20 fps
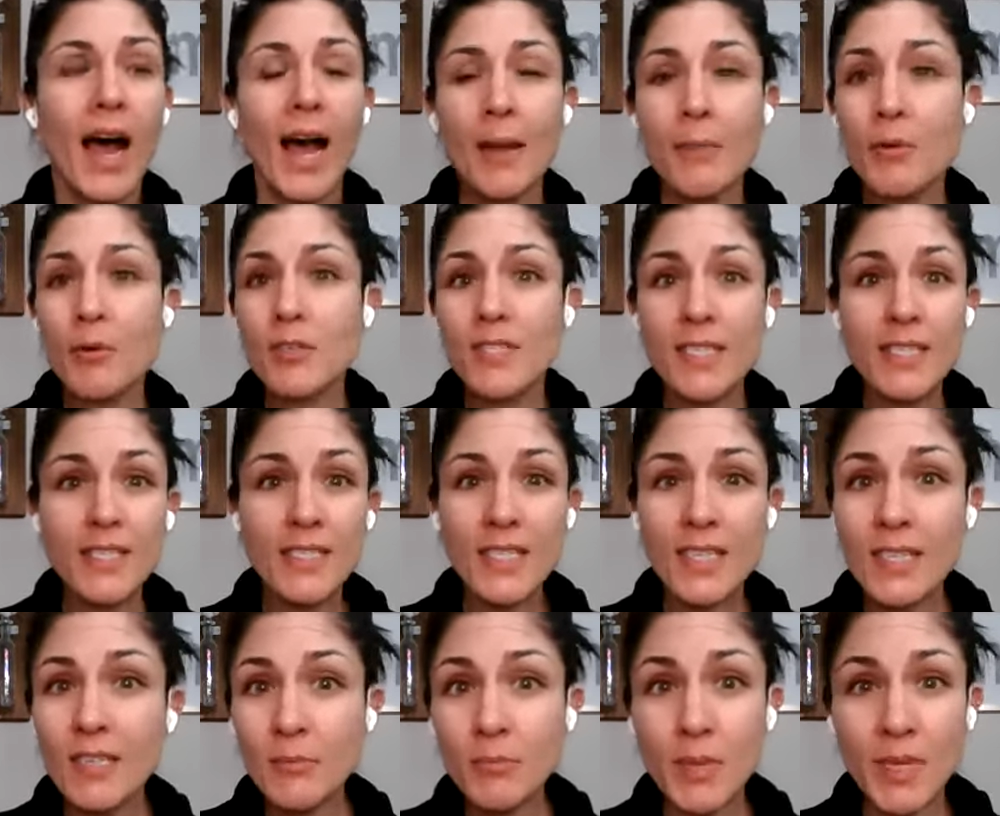i personally
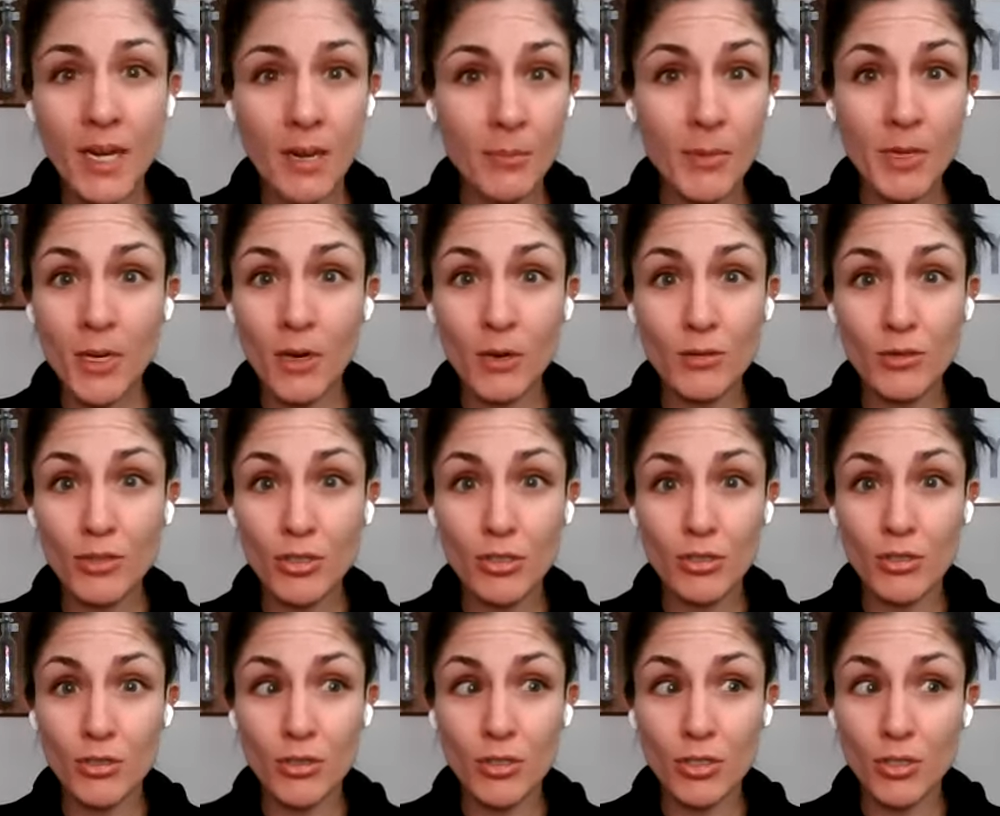didn't become a coach
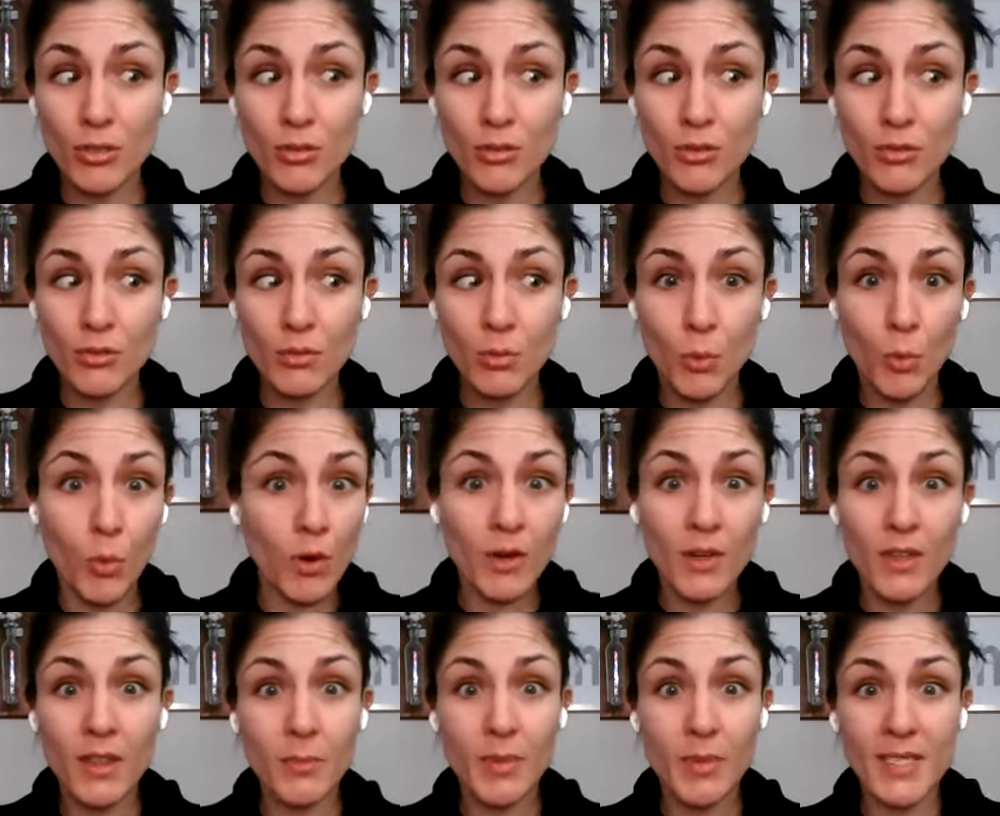to
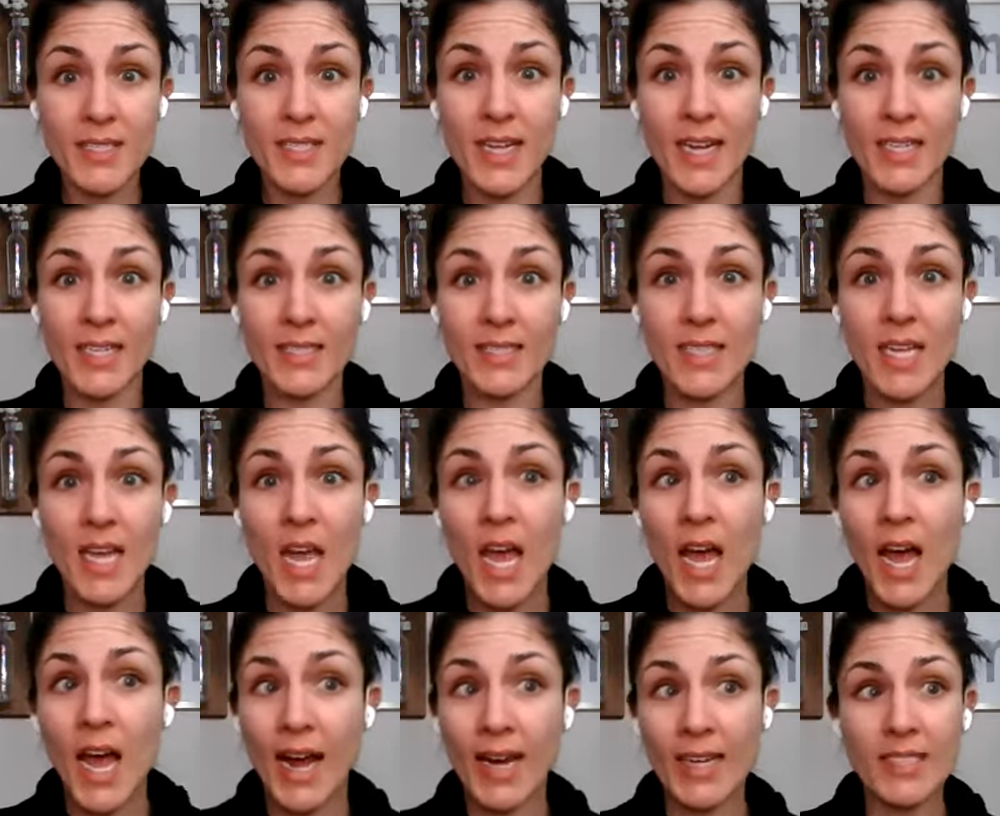work the business
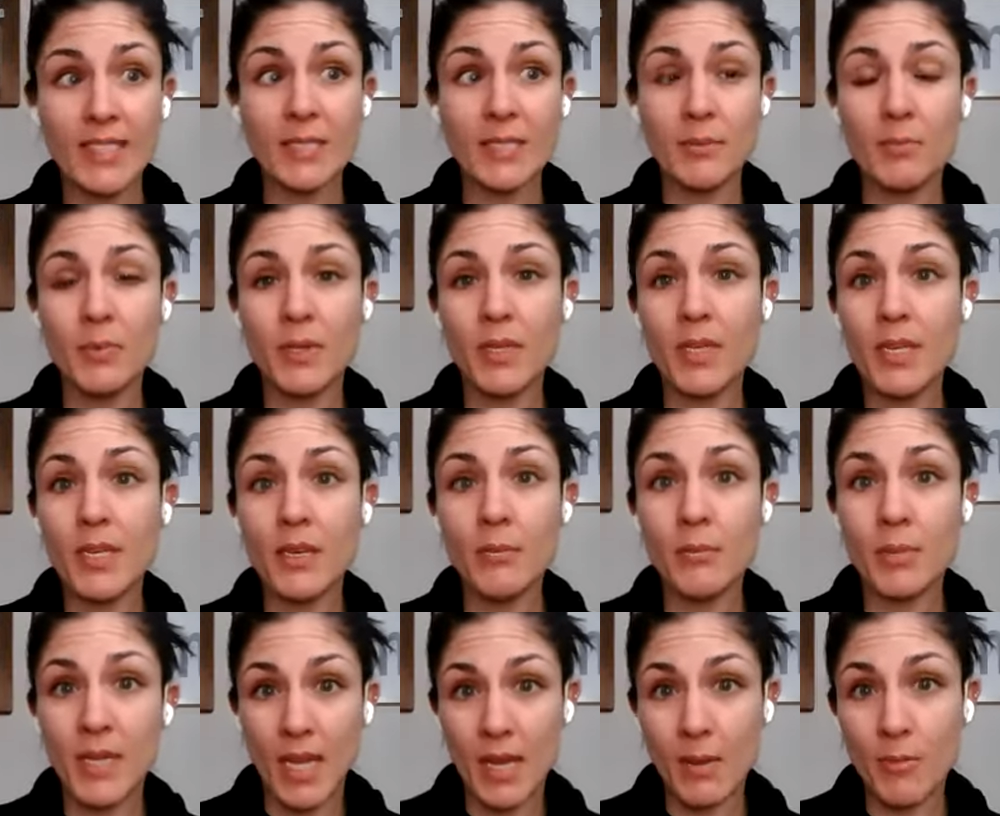I simply
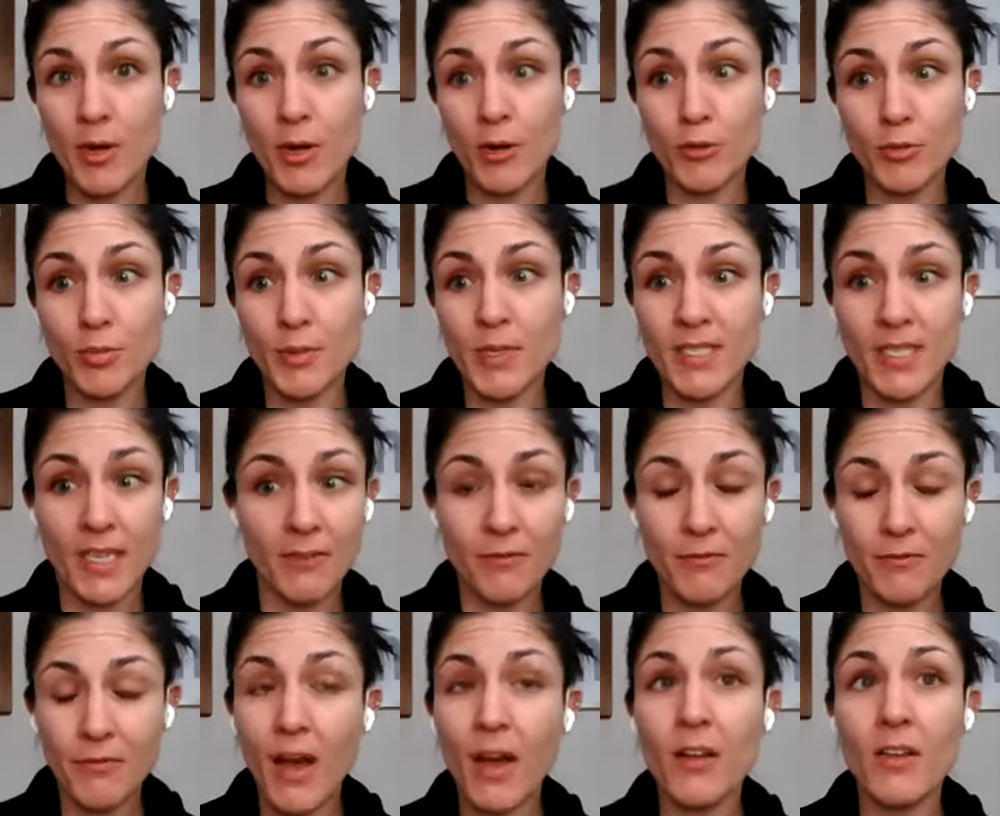became a coach because I
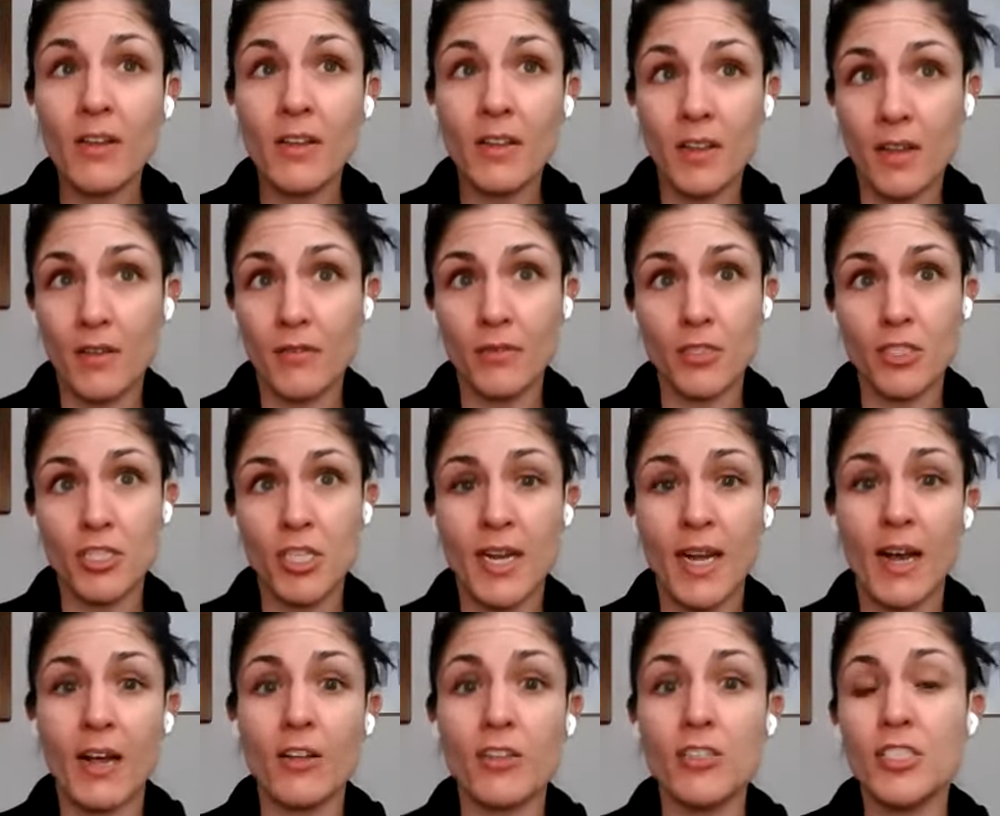fell in love with
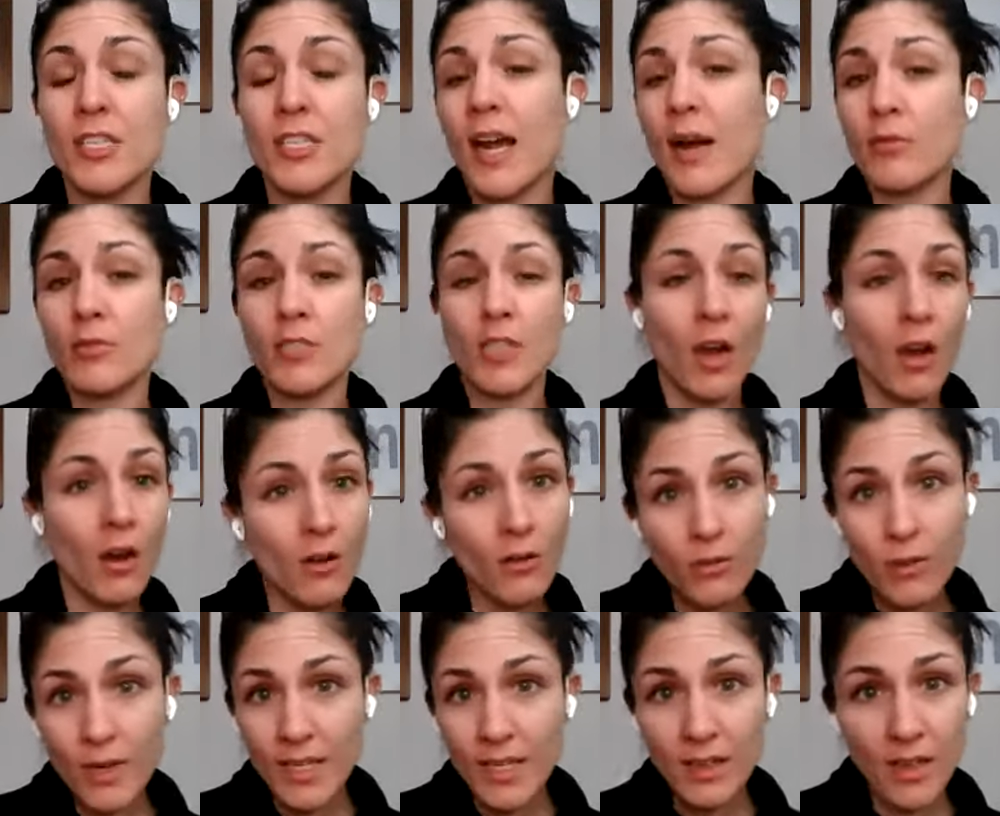Shakeology. I was
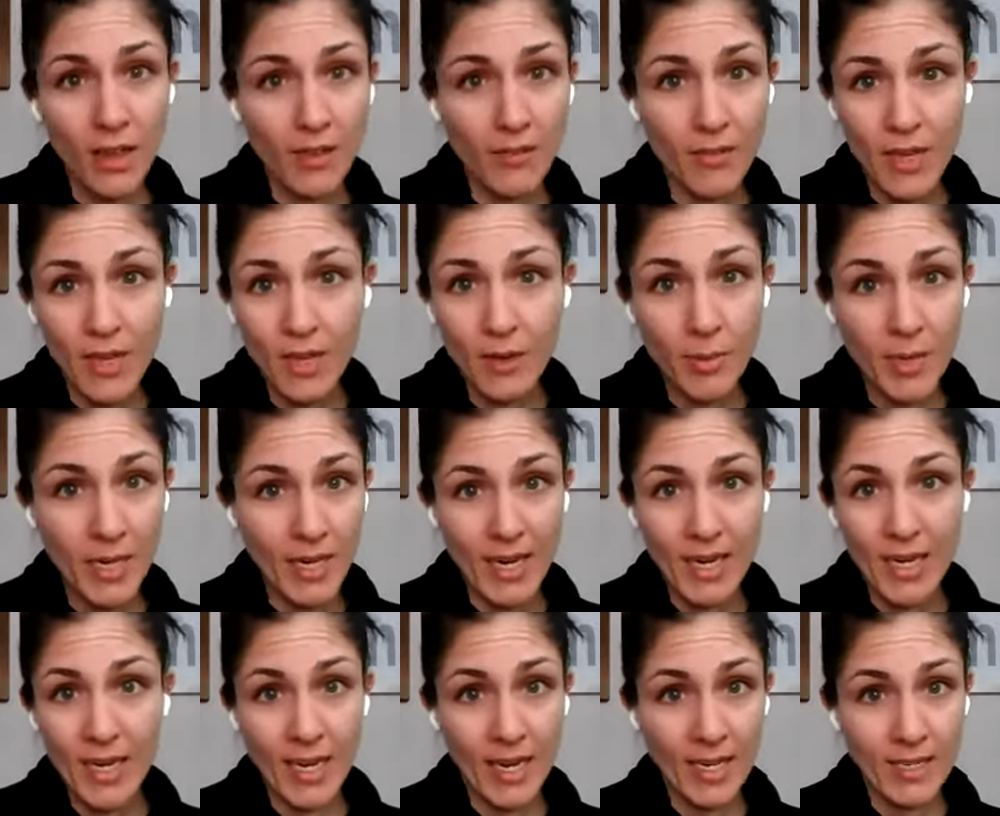already loving
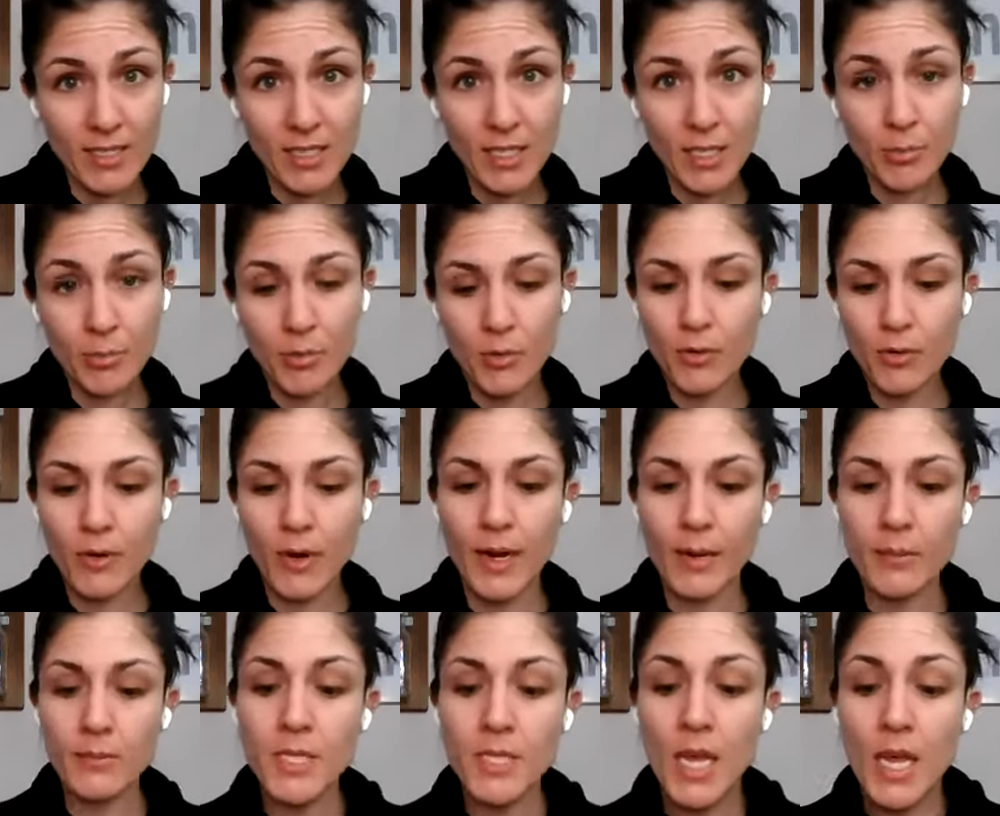P90X and the
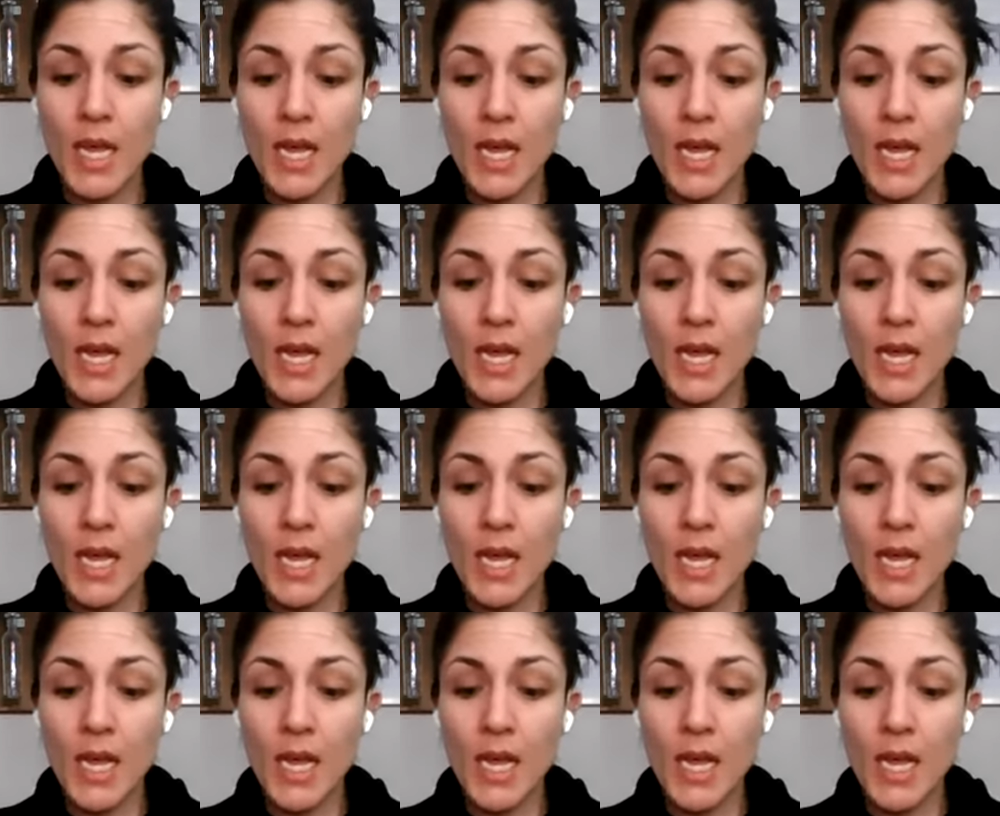programs.